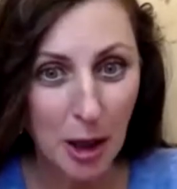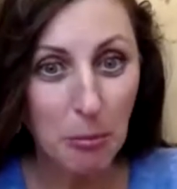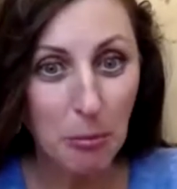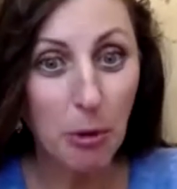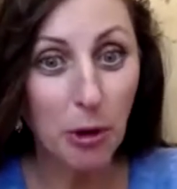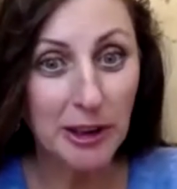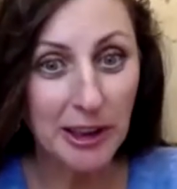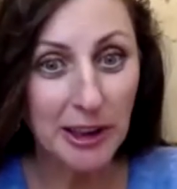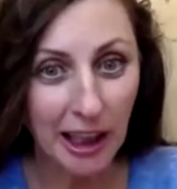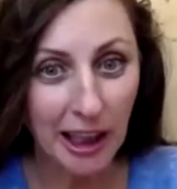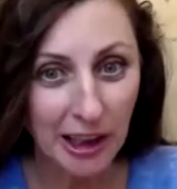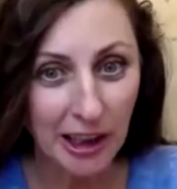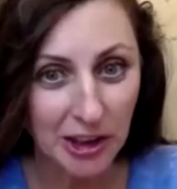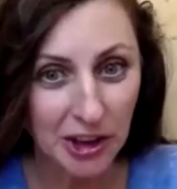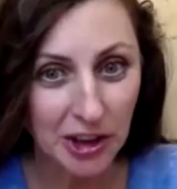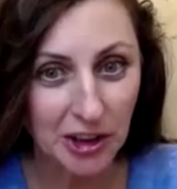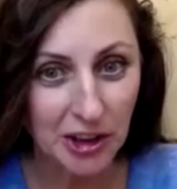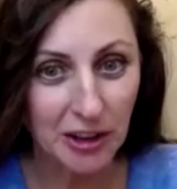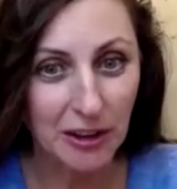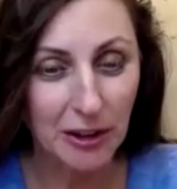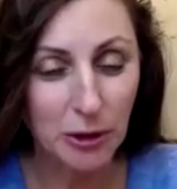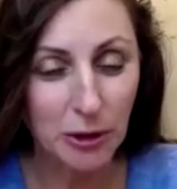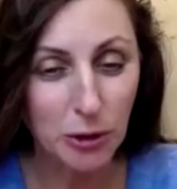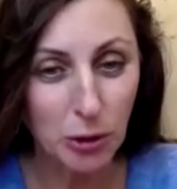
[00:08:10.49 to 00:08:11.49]

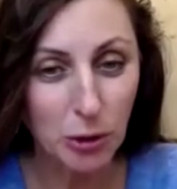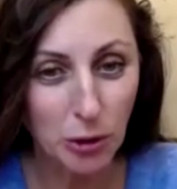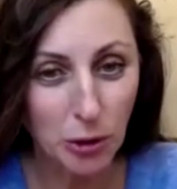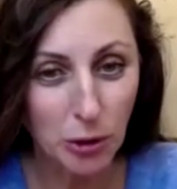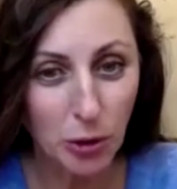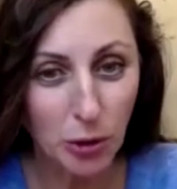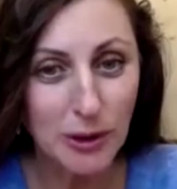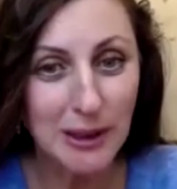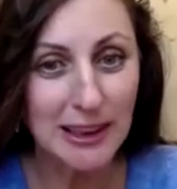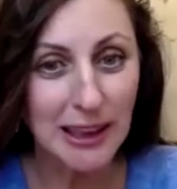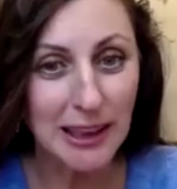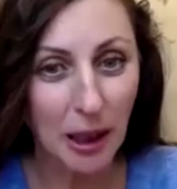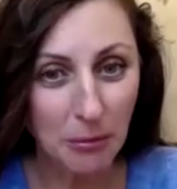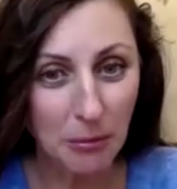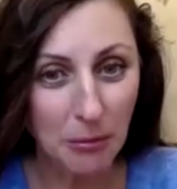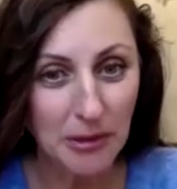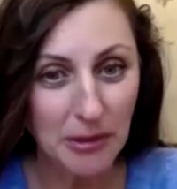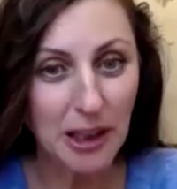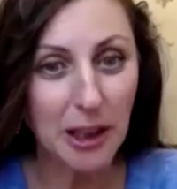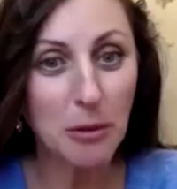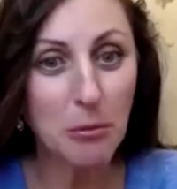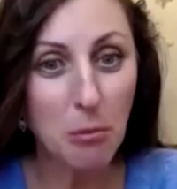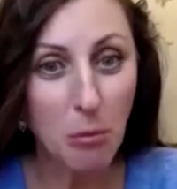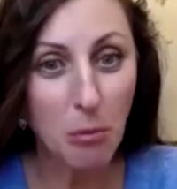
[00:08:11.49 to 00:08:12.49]
potential to do
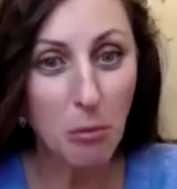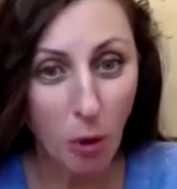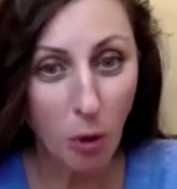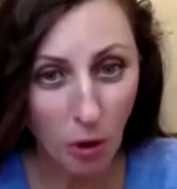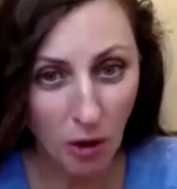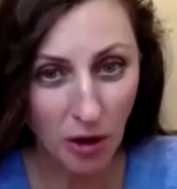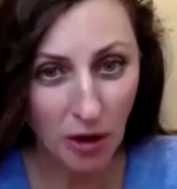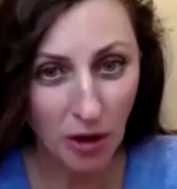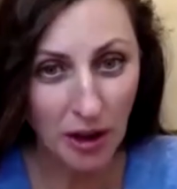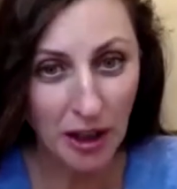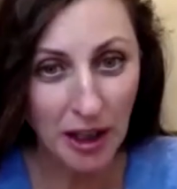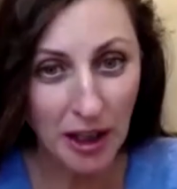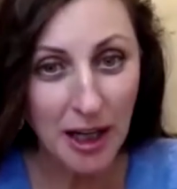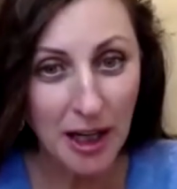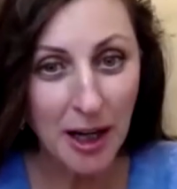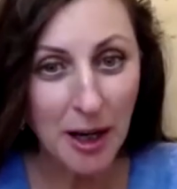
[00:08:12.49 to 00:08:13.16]
something more,